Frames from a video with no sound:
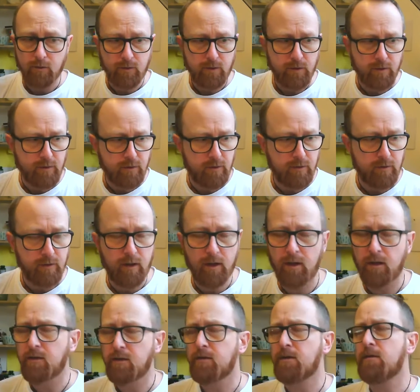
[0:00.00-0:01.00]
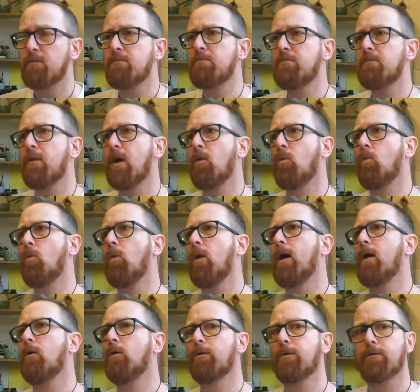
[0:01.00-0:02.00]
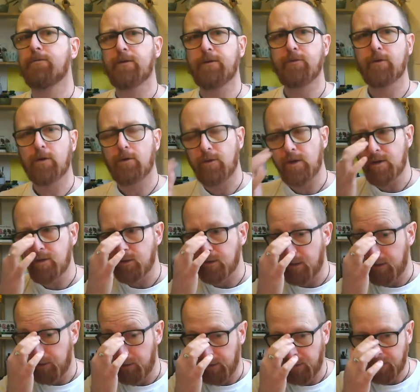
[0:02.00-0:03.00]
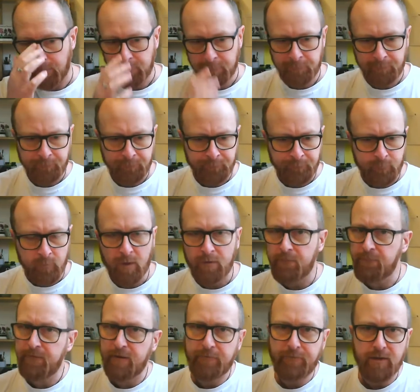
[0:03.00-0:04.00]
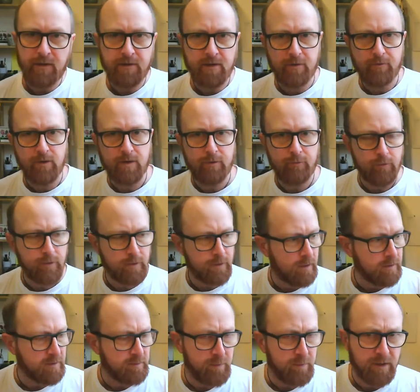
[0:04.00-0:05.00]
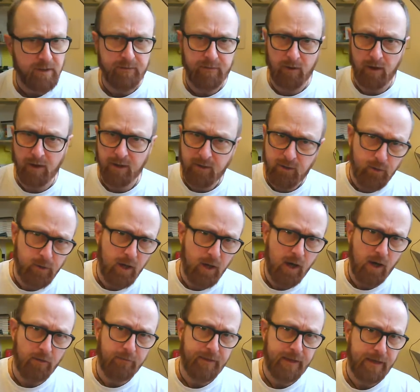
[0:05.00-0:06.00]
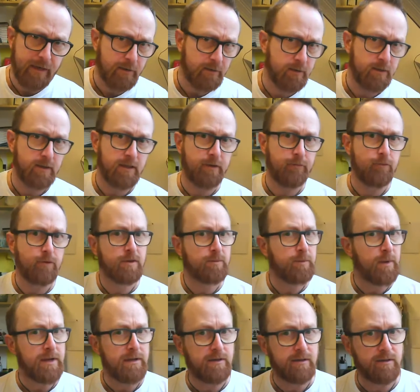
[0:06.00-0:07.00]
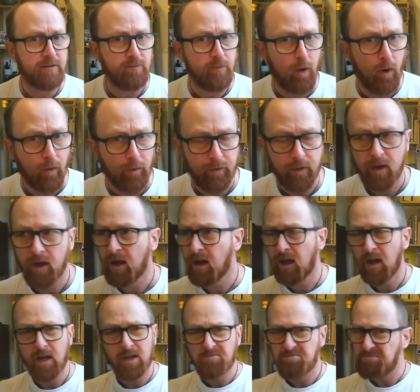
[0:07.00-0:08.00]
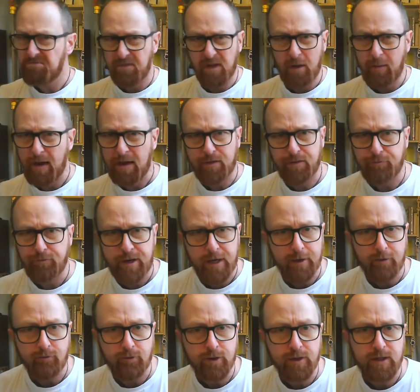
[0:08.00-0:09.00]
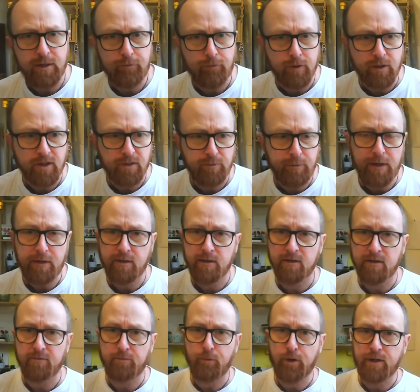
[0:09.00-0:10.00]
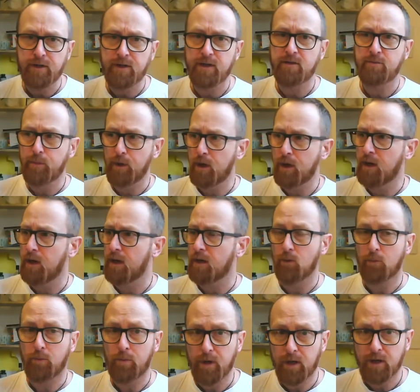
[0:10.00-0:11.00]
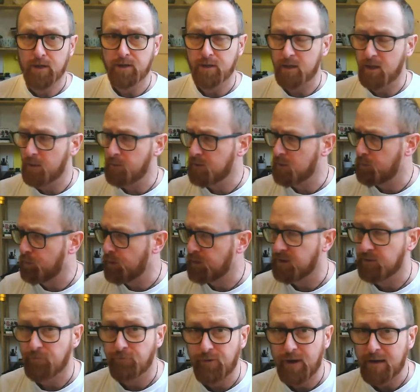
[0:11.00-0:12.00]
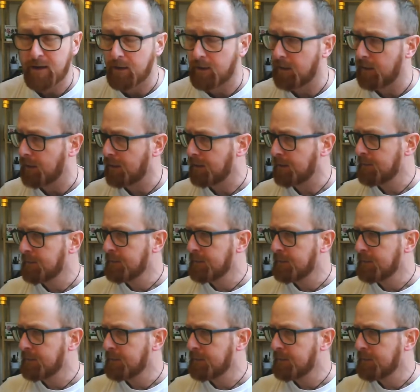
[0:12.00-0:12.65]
Just there's a wealth of different creatures out there. 57 different types of butterfly, 2,500 different species of moth, about 300 different species of British bird, or birds that come to Britain regularly.